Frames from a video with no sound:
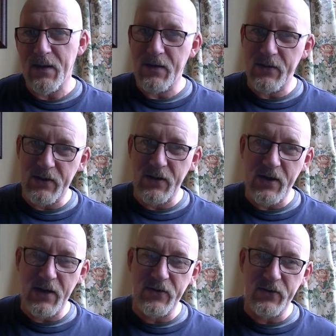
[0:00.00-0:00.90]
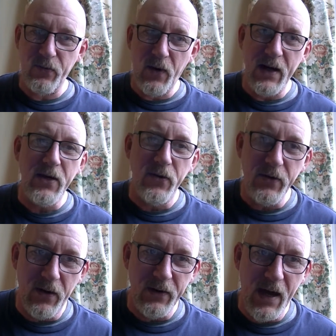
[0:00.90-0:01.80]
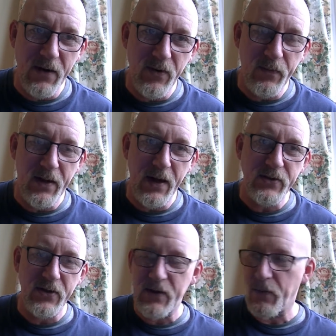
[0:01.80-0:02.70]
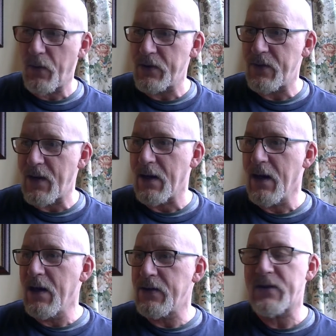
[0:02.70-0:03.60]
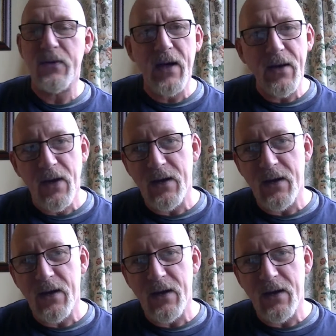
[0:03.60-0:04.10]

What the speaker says: suggests why you're not getting replies?" She said, "Well, what do you mean?" She said, "Well, I